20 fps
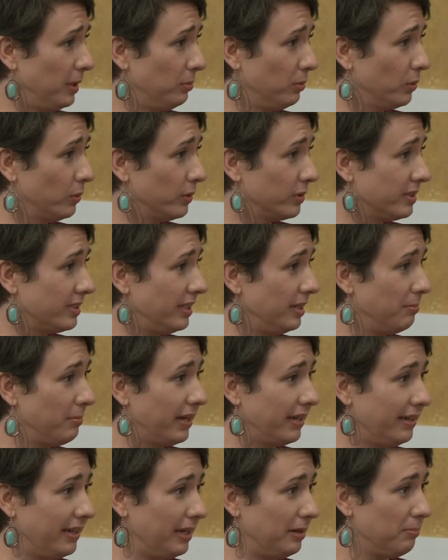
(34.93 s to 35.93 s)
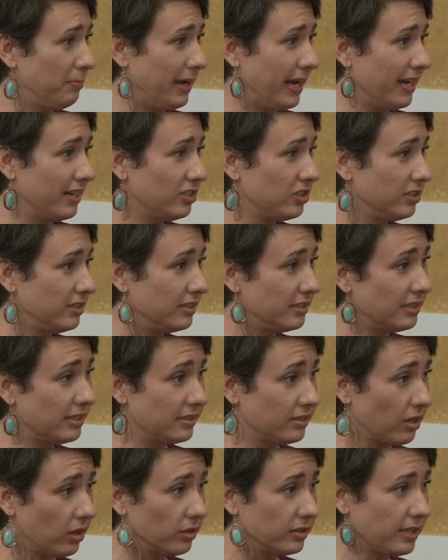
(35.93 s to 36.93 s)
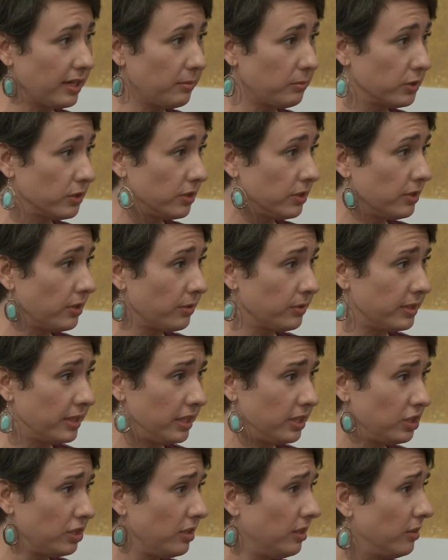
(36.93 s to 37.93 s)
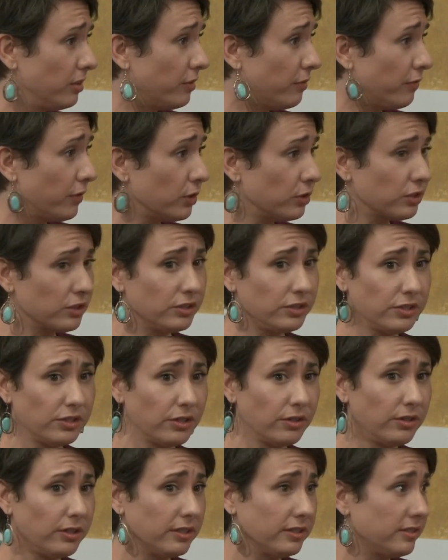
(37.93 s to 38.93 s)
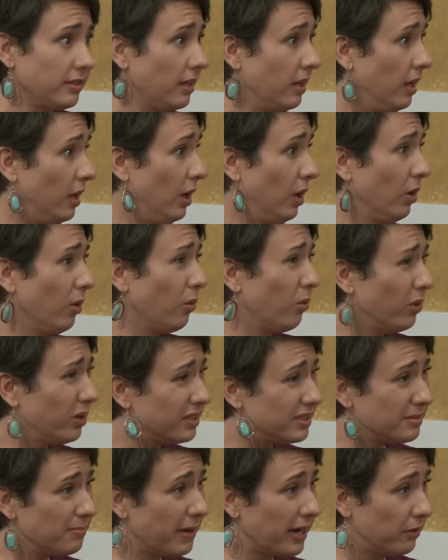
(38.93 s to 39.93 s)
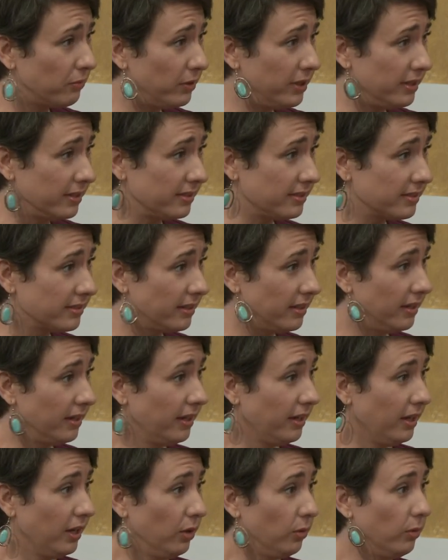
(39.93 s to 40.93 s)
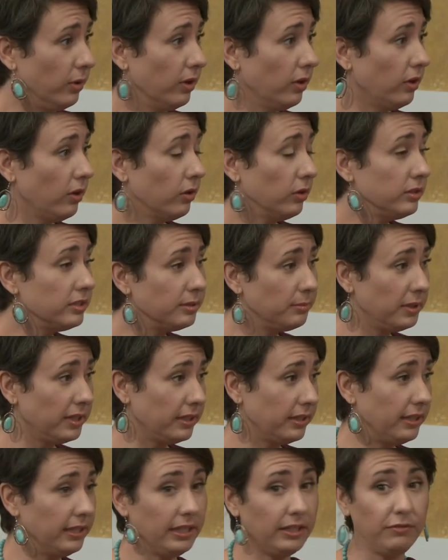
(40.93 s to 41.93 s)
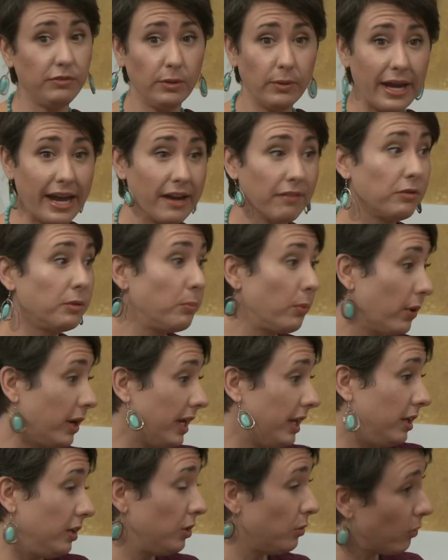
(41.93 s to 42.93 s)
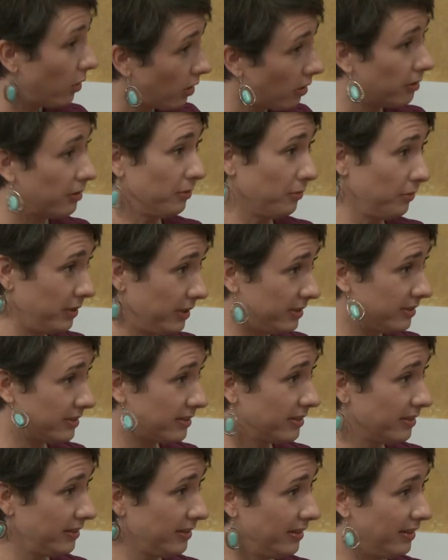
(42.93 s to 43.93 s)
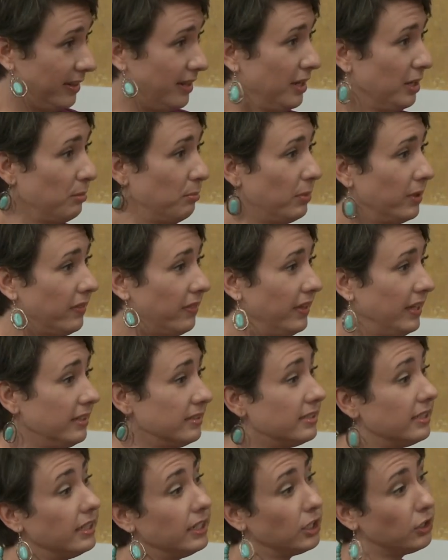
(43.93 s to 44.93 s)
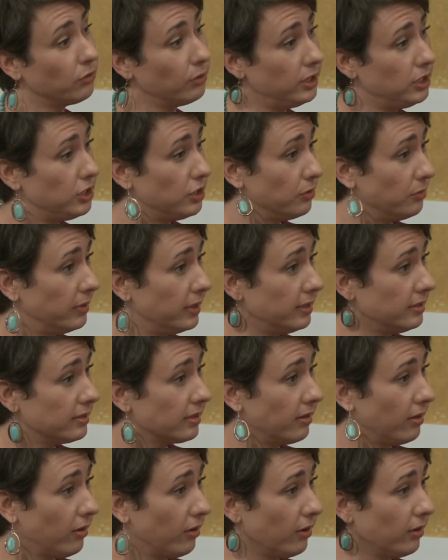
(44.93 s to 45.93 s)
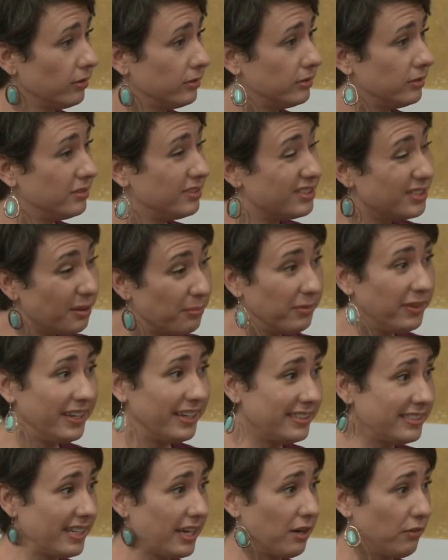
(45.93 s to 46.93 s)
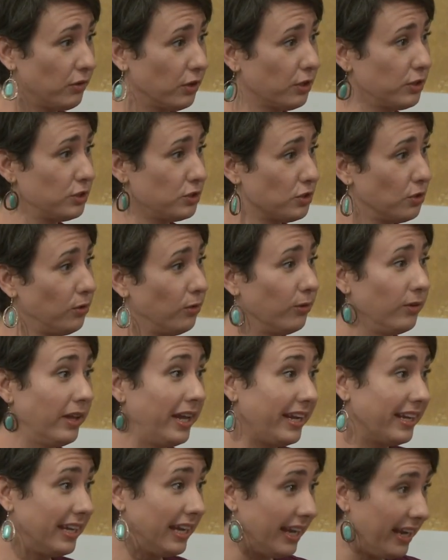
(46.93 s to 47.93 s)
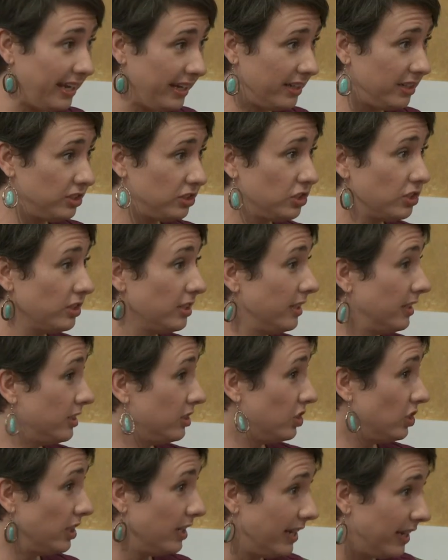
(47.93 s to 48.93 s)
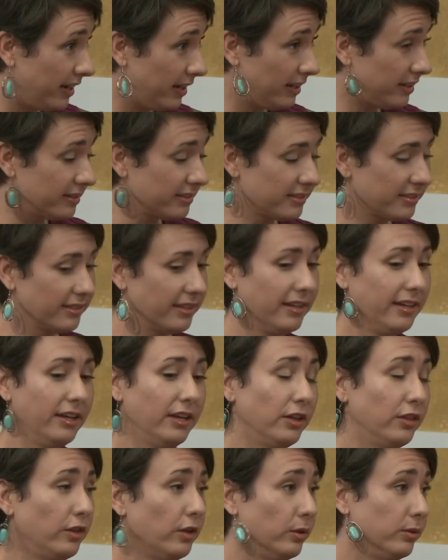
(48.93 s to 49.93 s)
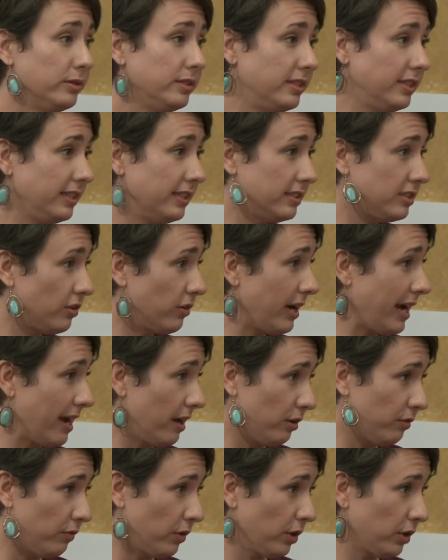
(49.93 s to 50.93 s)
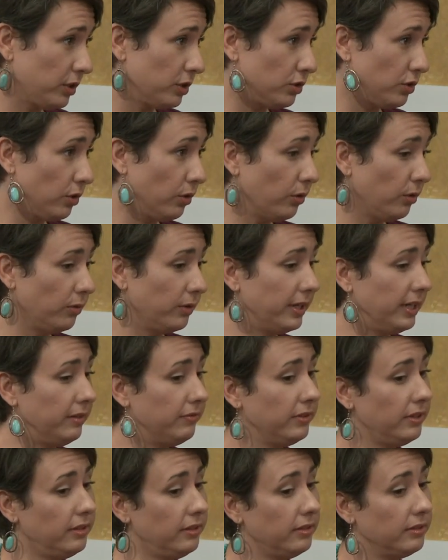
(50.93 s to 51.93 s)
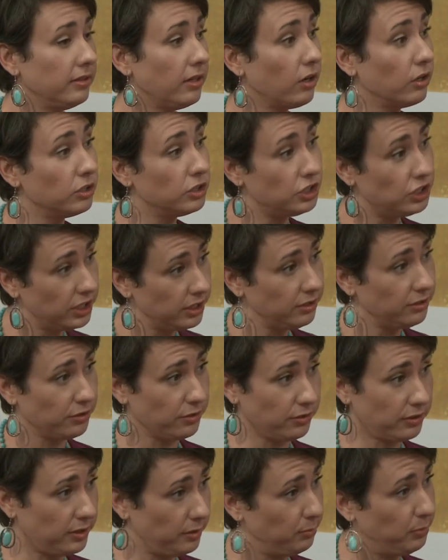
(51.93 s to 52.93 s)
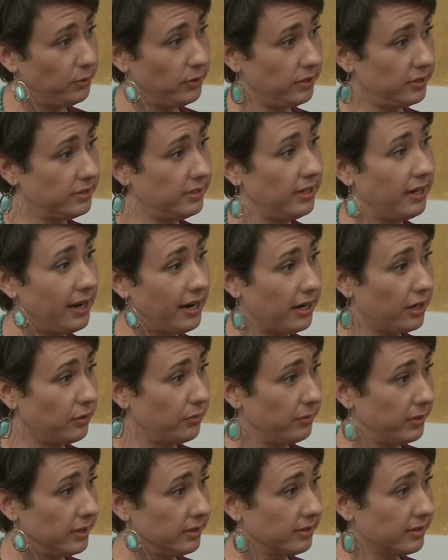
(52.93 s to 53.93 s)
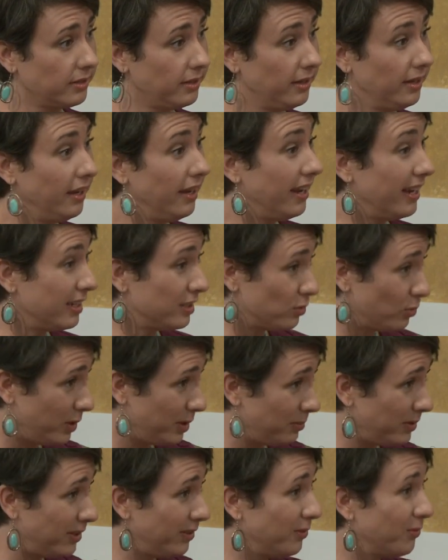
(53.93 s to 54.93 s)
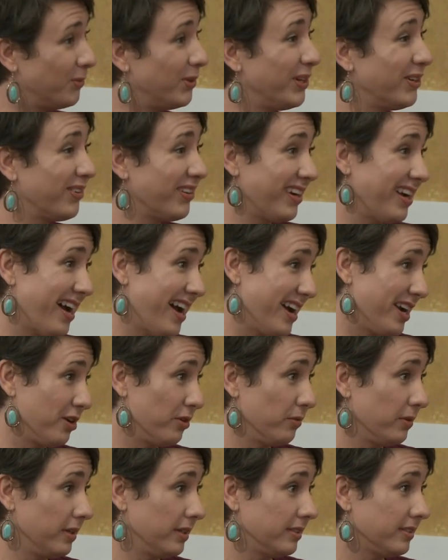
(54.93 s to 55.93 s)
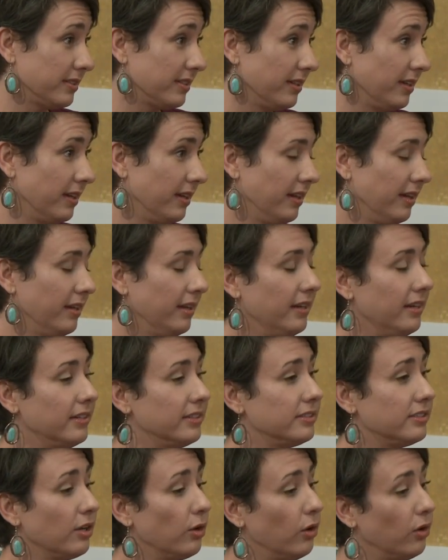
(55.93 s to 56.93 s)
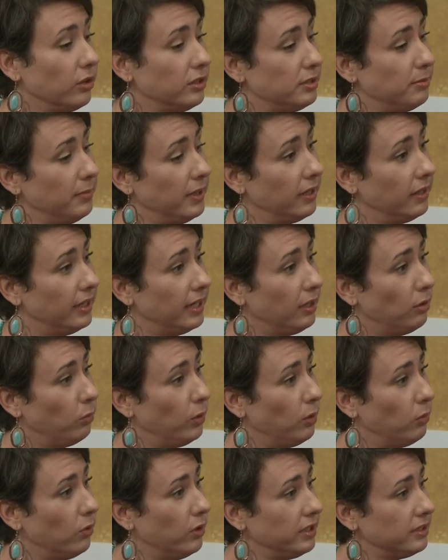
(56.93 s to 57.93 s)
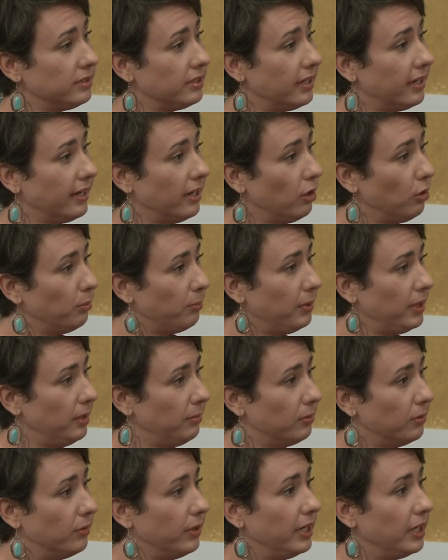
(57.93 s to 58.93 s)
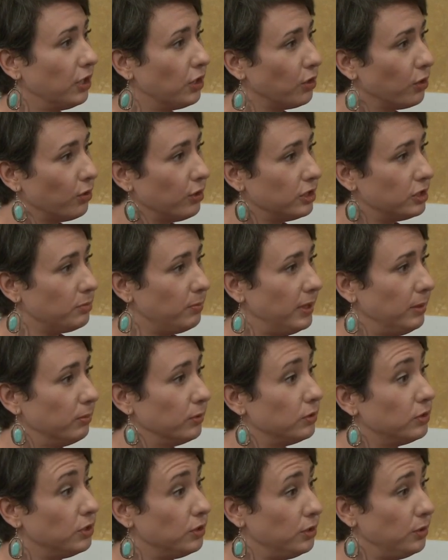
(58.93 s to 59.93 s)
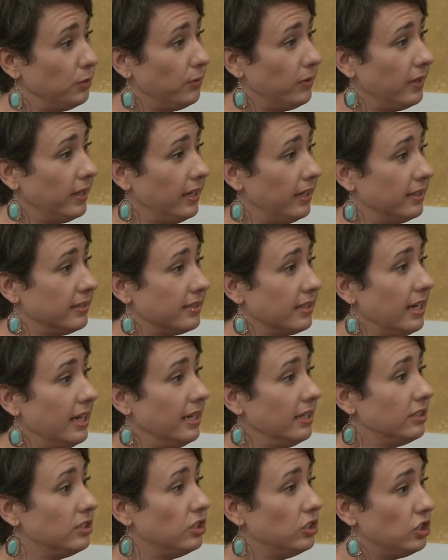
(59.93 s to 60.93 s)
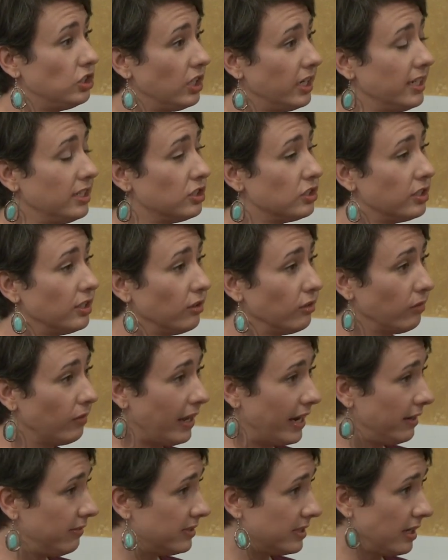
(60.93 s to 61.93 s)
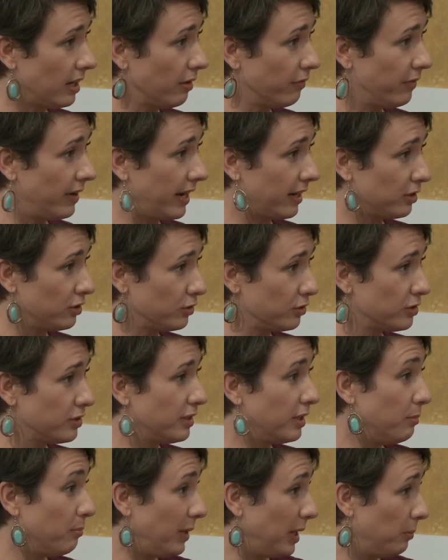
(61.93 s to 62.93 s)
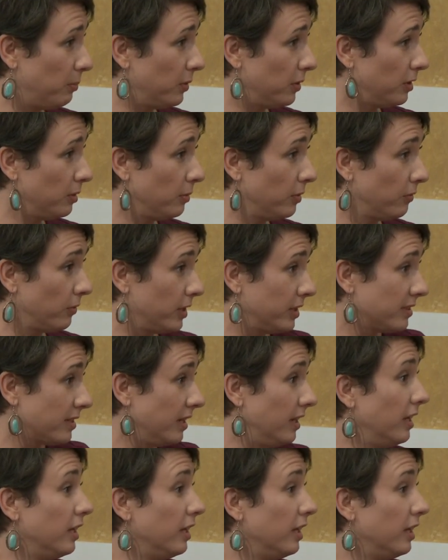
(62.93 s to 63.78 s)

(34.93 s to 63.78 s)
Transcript: people will see my name badge and it says Alzheimer's Association, and their first concern is, what is my risk? Mm -hmm. Well, mm-hmm. ultimately, if you have a brain, you are at risk. Mm -hmm. But things that increase your risk are some things out of our control, like age, genetics. Those things are out of our control. Even our gender can put us at higher risk. Mm. As women, we are at higher risk. Hmm. So ultimately, we want to help people and encourage people to do things to change their lifestyle factors that may put them at risk,